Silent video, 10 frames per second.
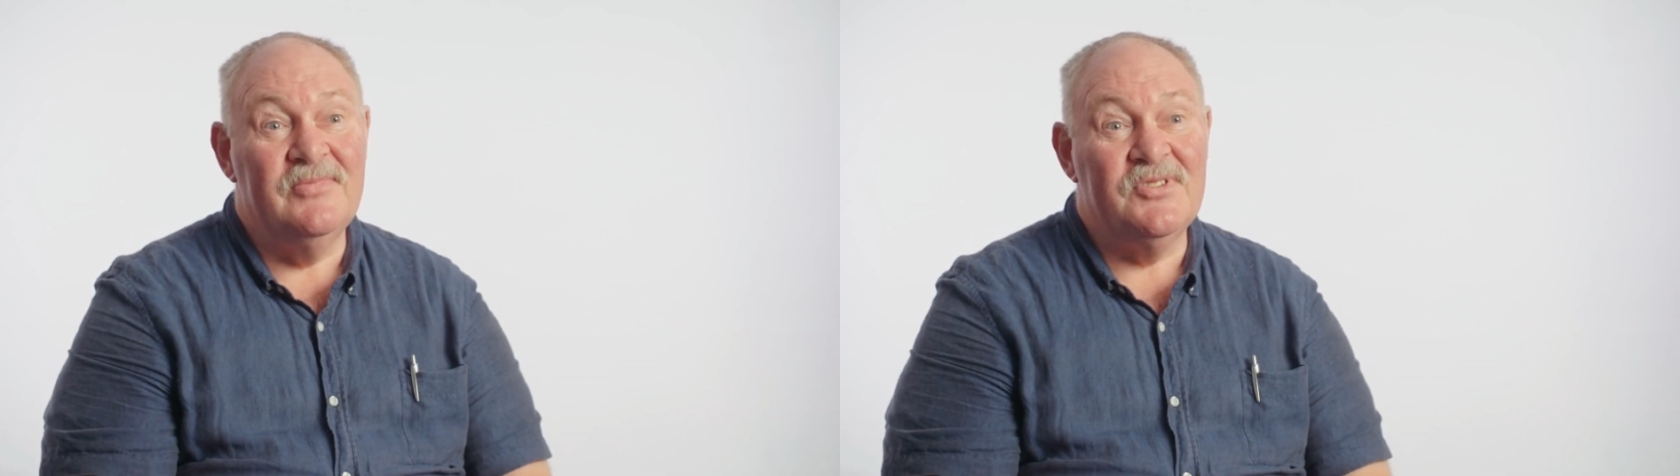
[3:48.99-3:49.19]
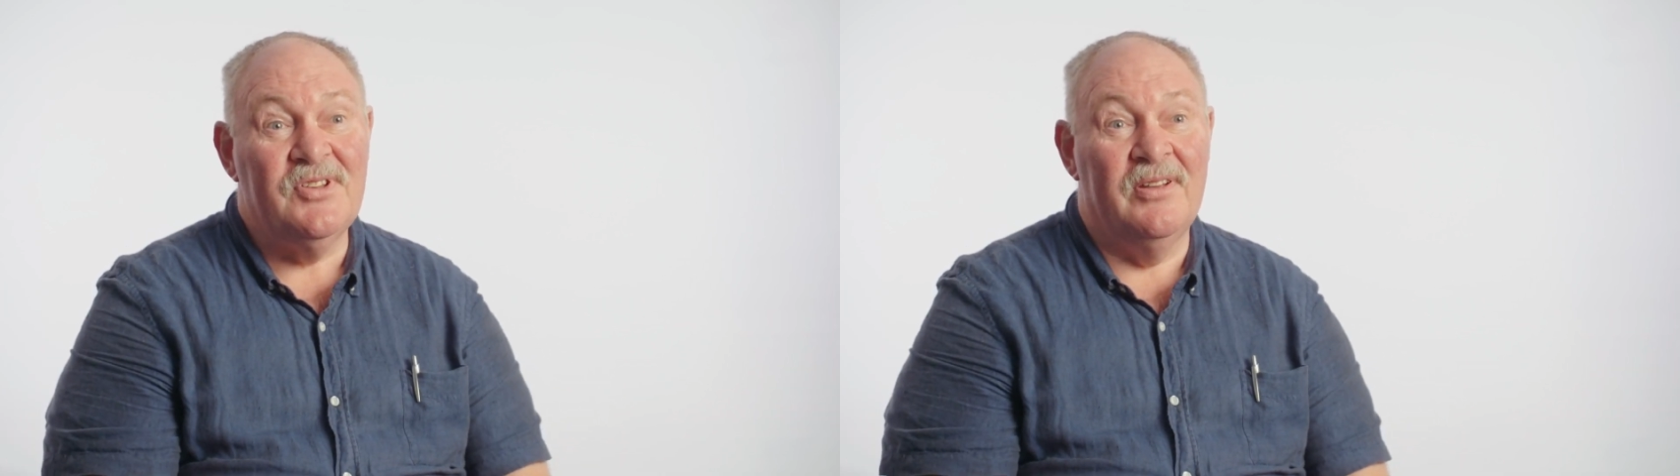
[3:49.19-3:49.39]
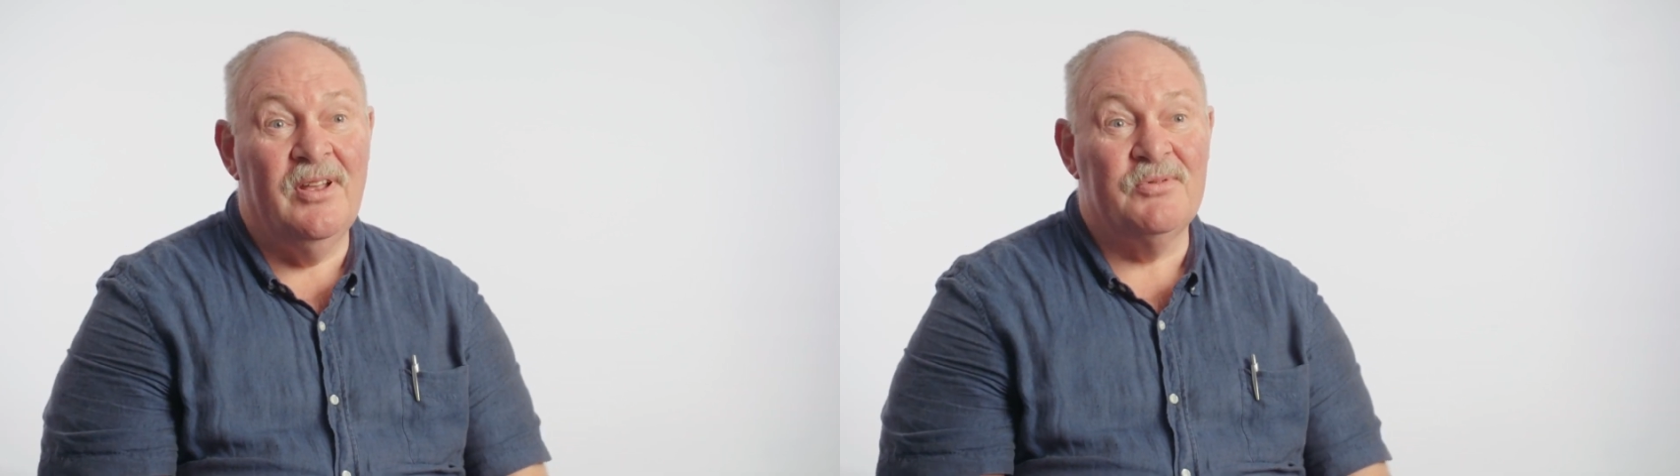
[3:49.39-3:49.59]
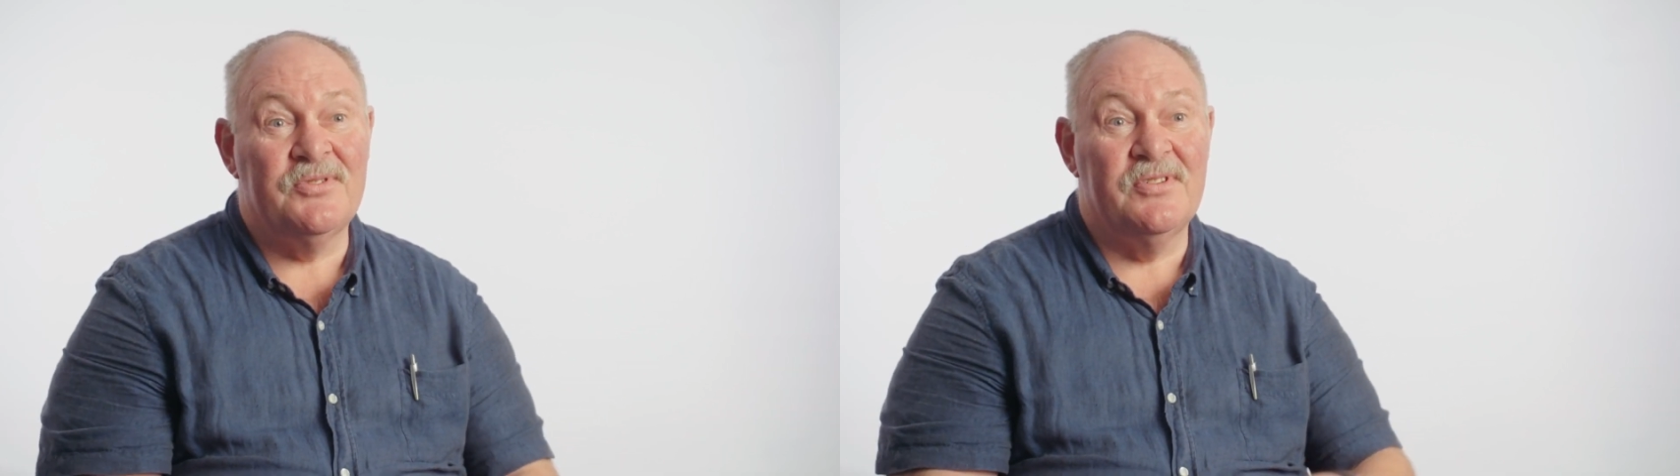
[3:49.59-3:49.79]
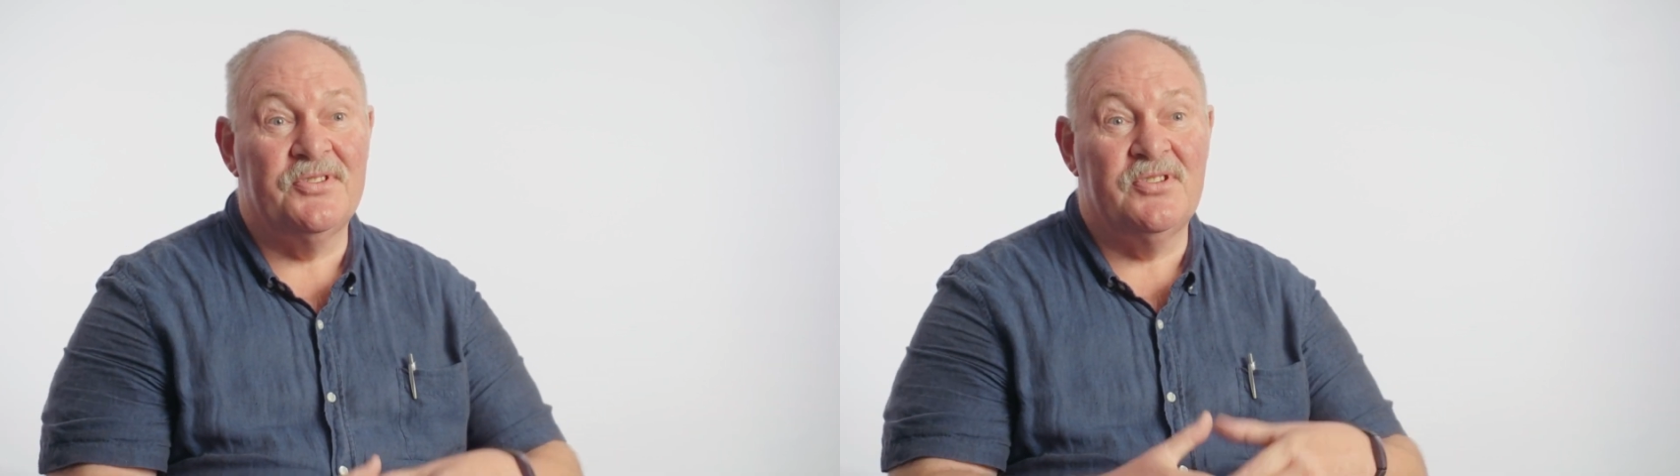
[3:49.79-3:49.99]
So that
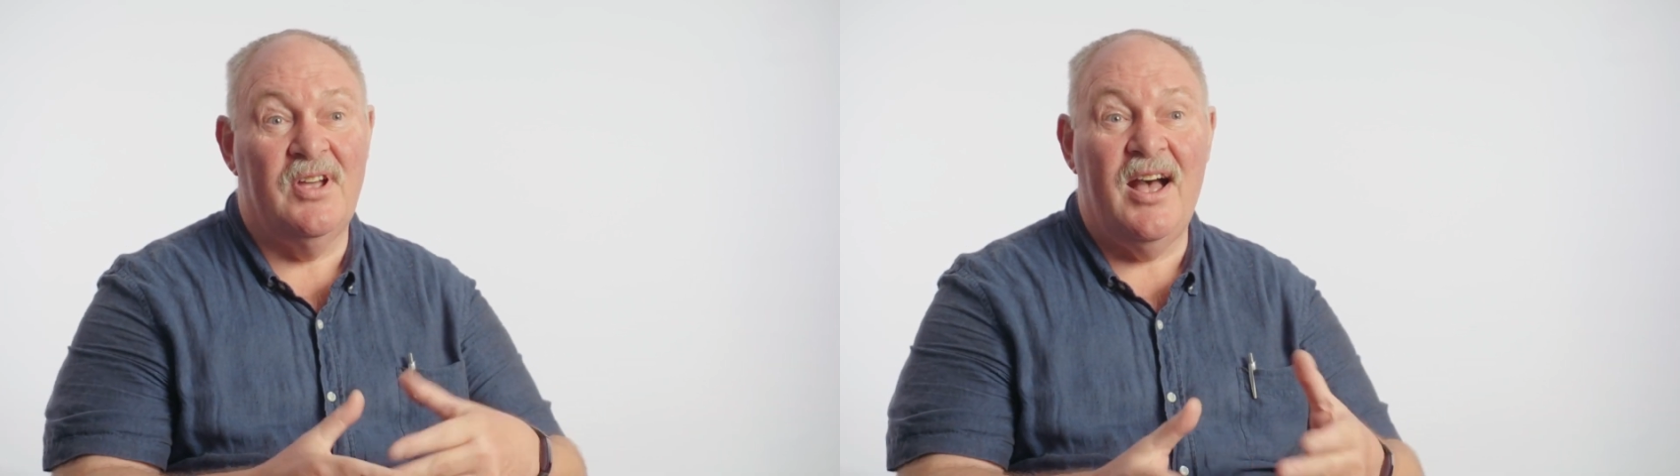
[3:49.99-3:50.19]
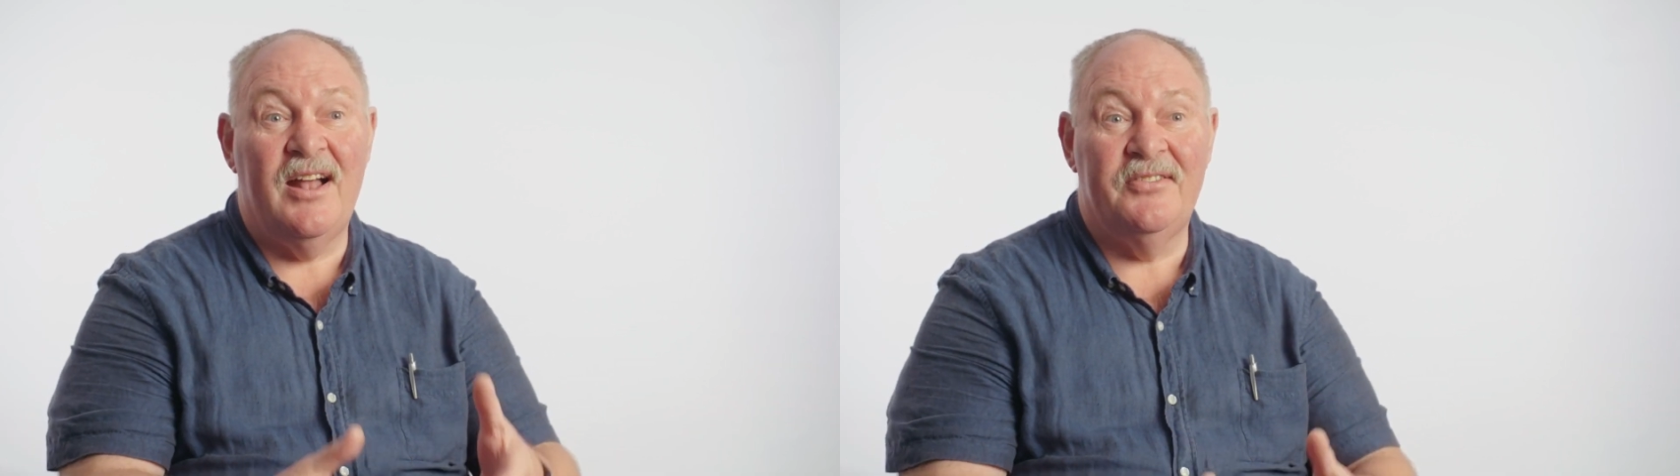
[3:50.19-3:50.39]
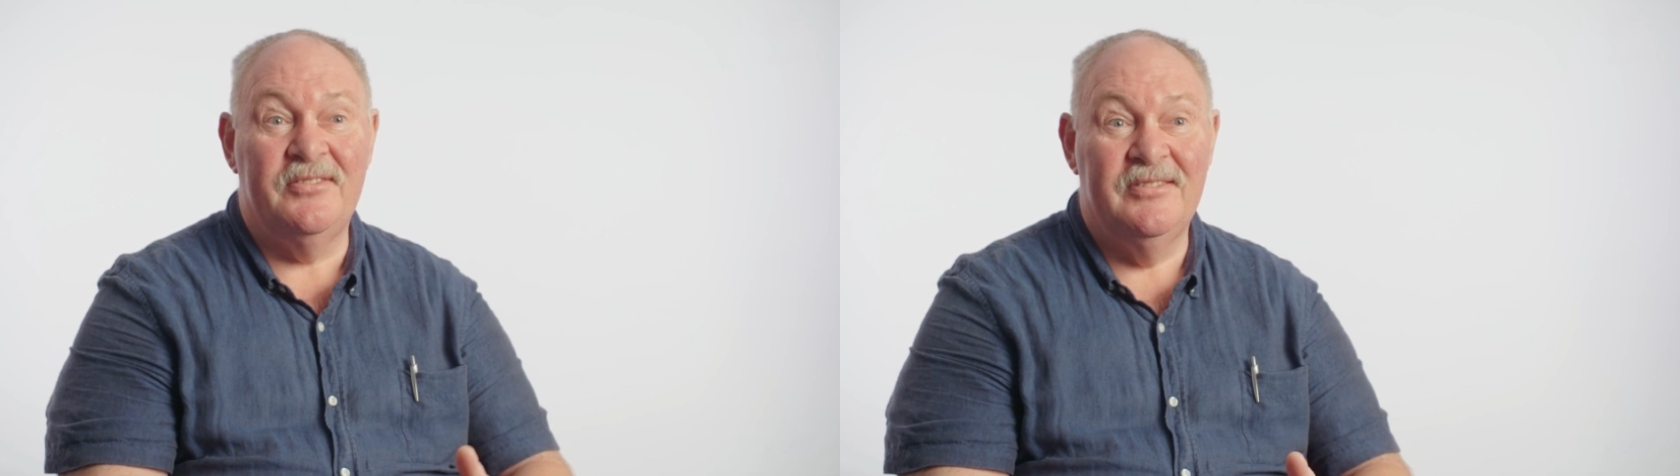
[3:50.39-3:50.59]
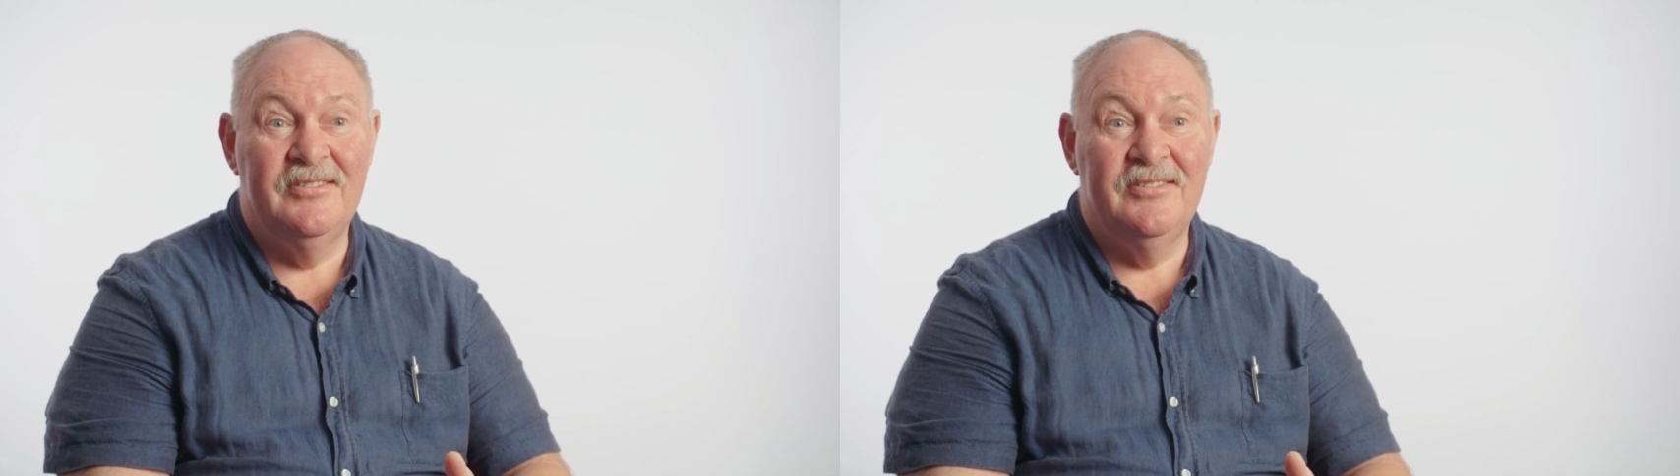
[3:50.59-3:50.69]
was the start